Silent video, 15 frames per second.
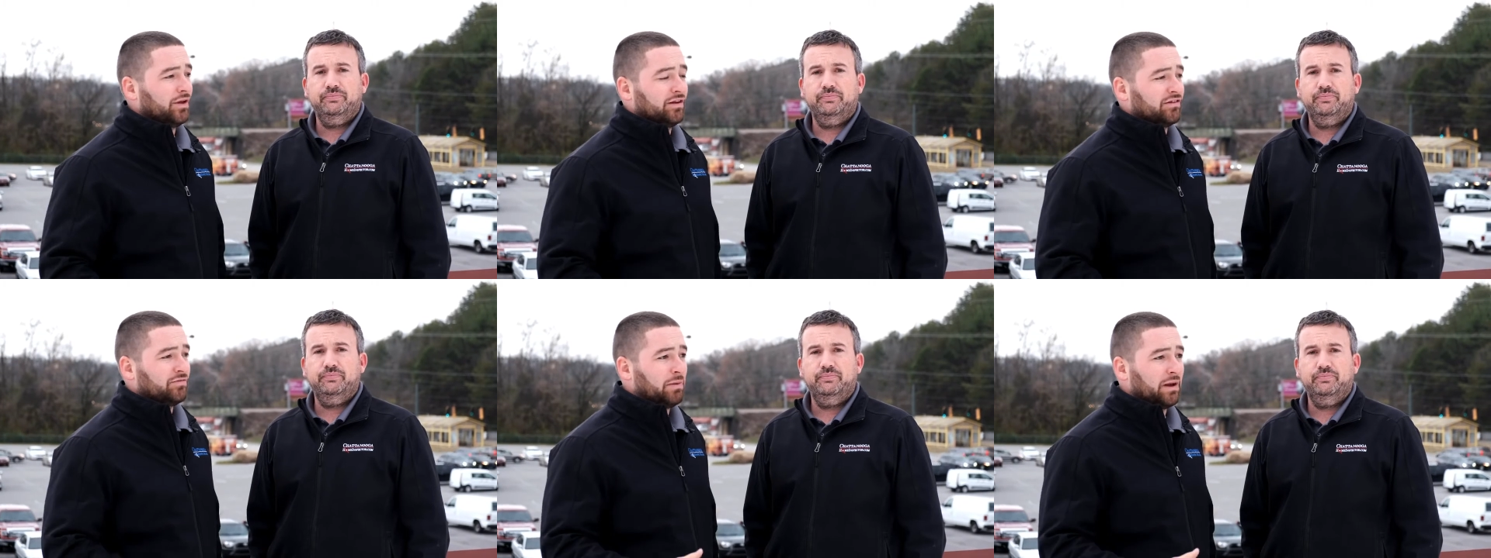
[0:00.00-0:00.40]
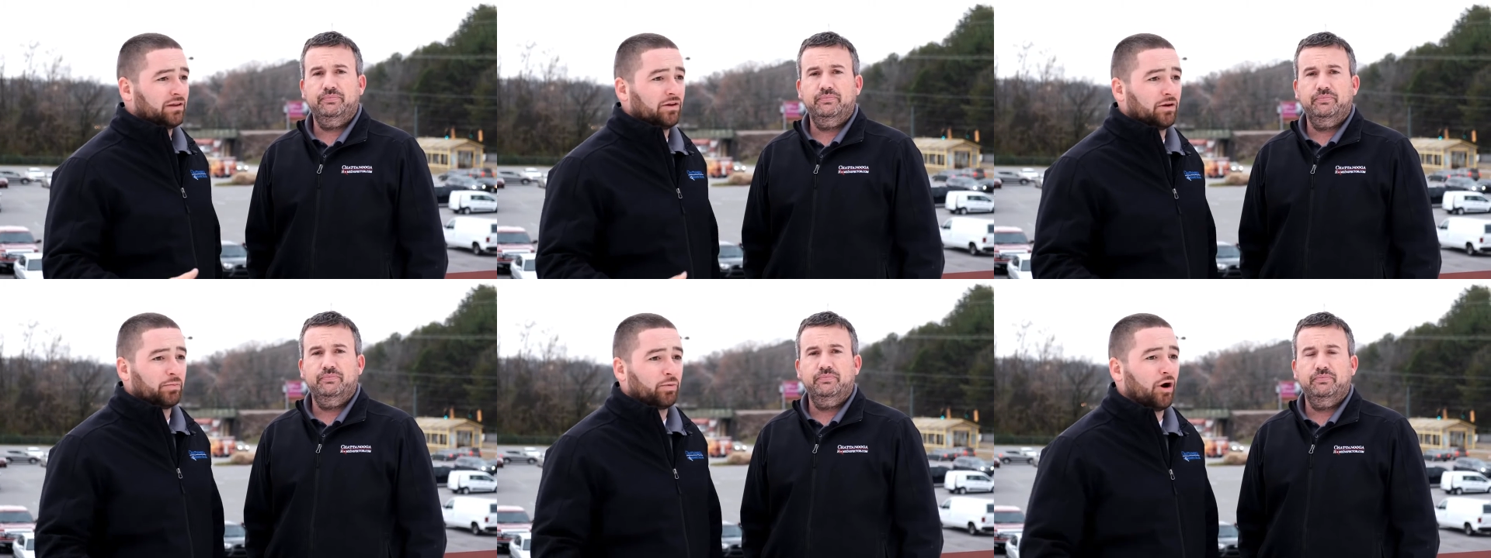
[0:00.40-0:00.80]

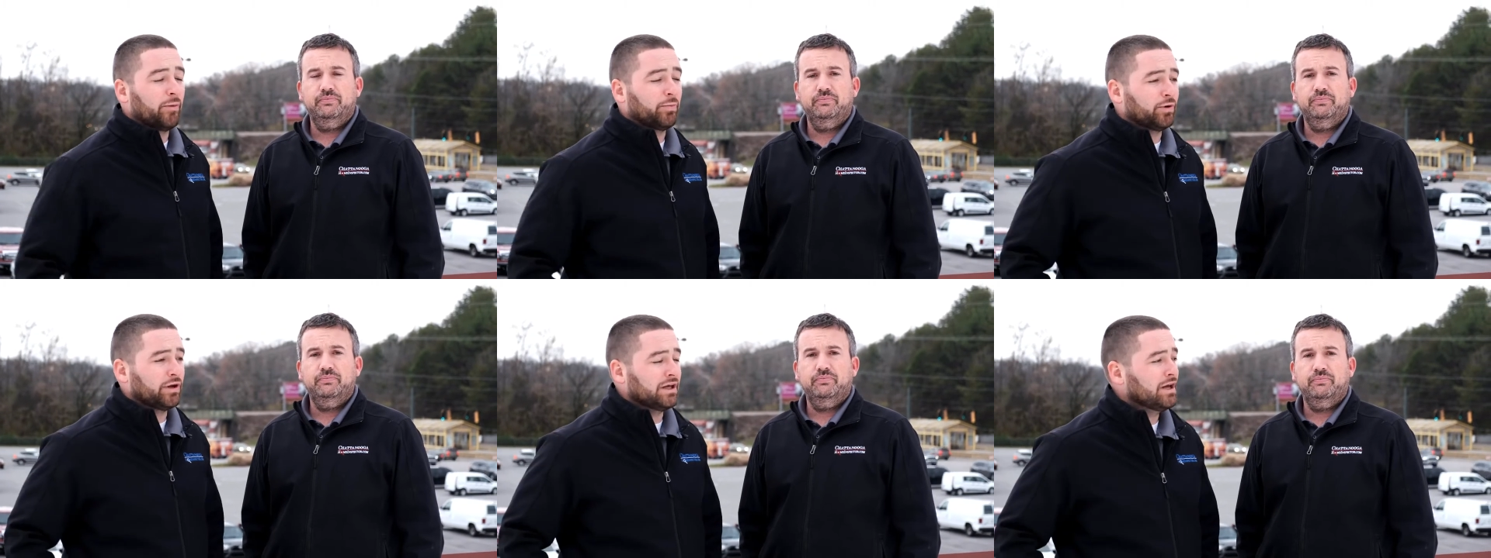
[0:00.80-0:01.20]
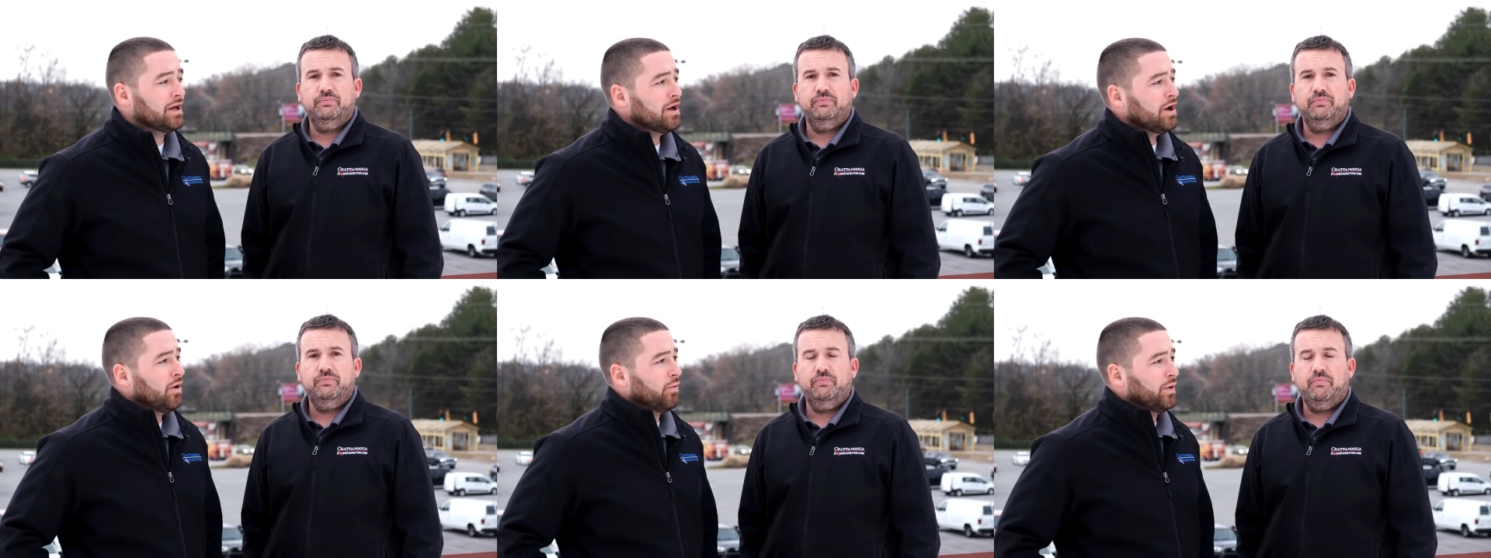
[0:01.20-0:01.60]
Speaker 1: inspecting a property.
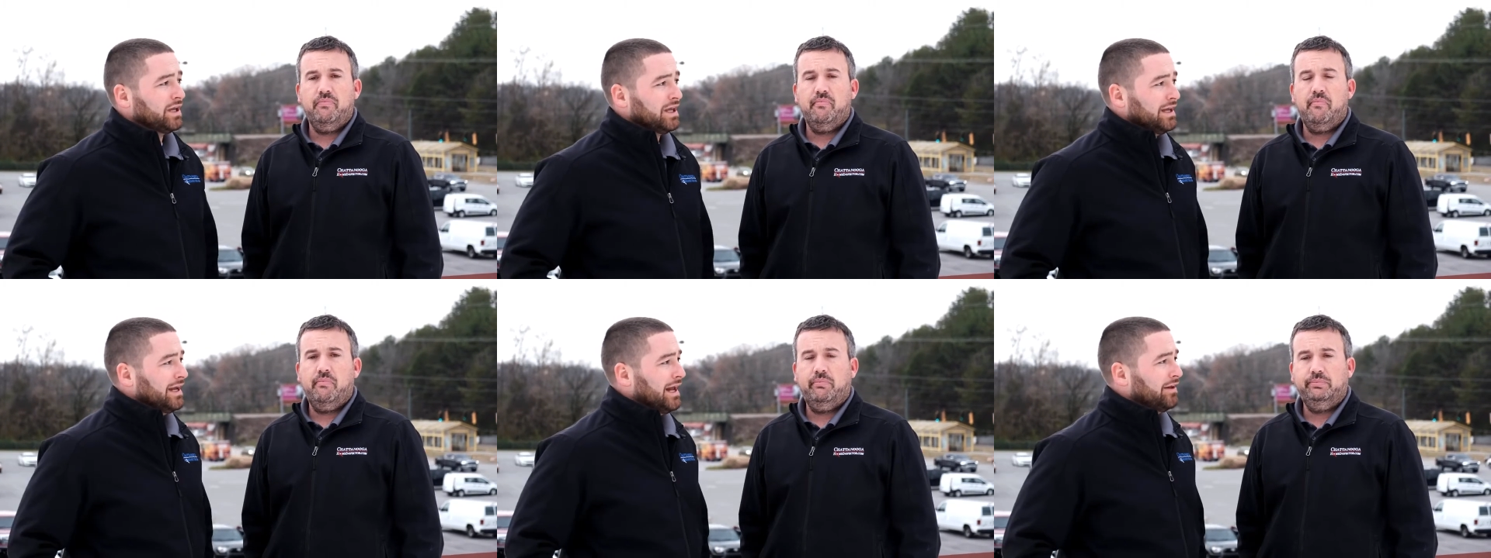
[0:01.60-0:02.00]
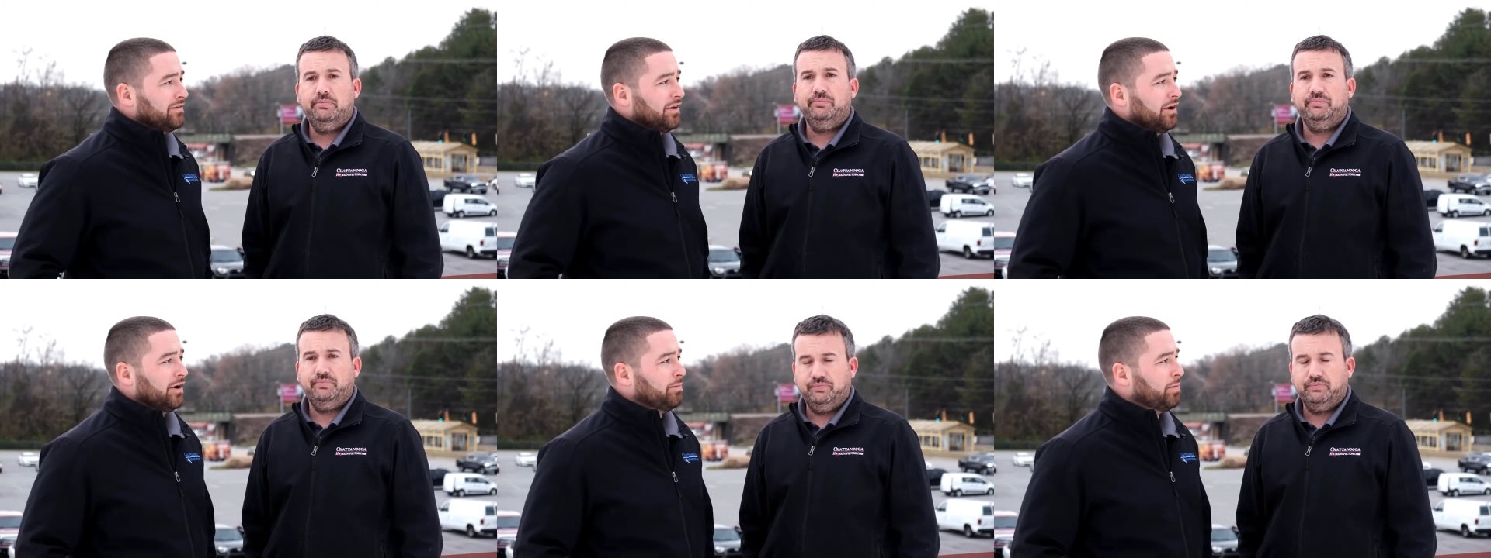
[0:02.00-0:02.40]
We can get out there,